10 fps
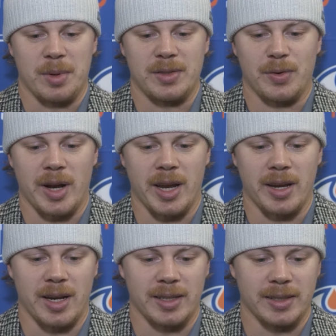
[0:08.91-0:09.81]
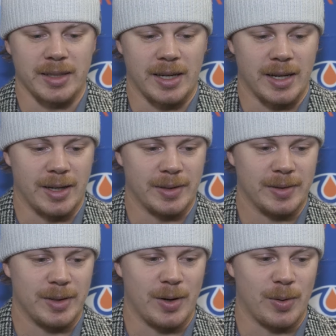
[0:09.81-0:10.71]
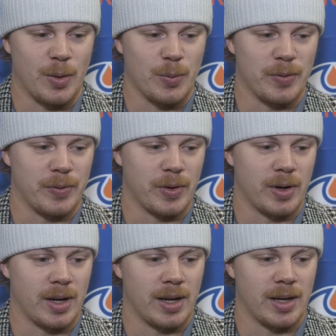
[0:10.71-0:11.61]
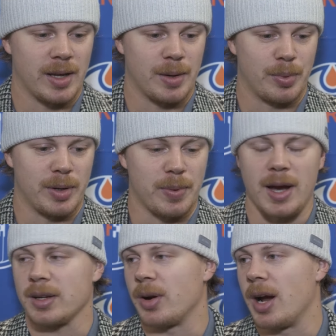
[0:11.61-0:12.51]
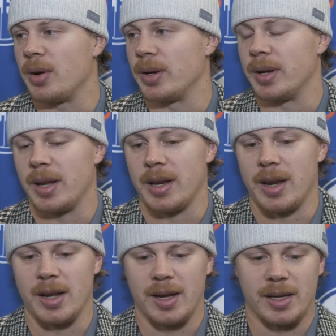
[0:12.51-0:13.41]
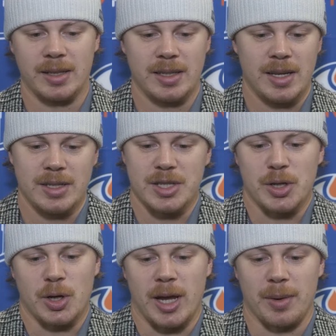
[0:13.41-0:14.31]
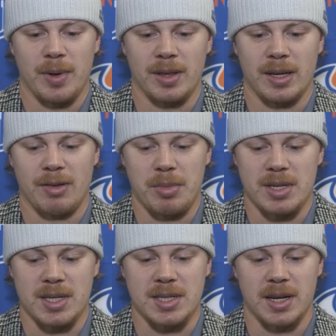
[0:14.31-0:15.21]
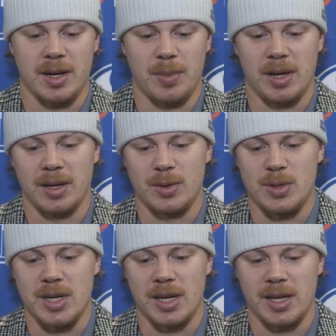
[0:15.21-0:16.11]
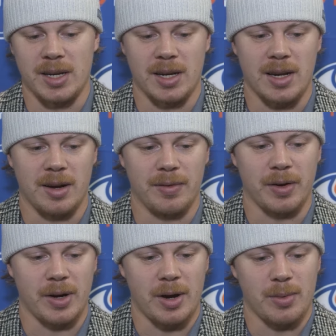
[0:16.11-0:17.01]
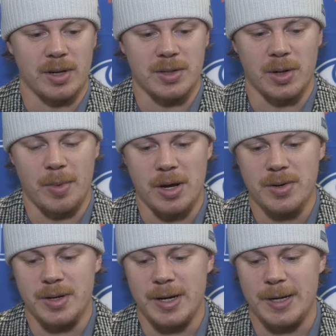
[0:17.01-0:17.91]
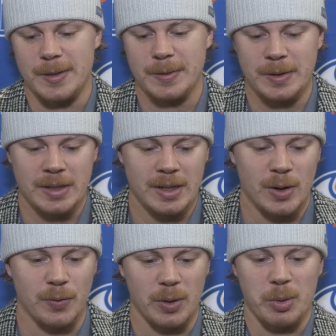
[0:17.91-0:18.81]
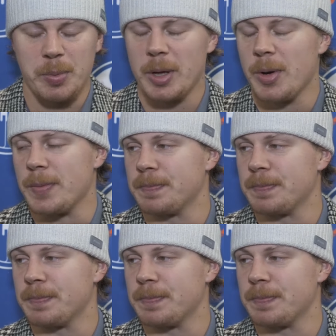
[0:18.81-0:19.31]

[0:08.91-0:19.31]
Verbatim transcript: I mean it's Friday night, and uh, you know hoping for uh, a pretty packed crowd and, and uh, just a good game. I think everybody's excited to be in a new city and, and kind of figure out what it's all about, and uh, hopefully we play well.